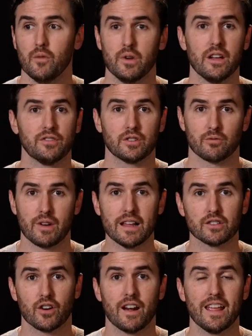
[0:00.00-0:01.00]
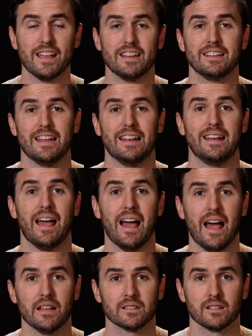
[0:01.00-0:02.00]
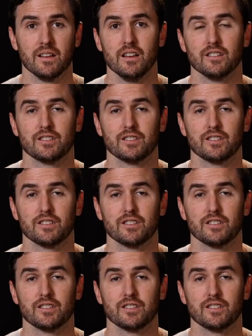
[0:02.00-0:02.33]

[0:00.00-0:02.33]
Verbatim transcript: We have to raise our hand and ask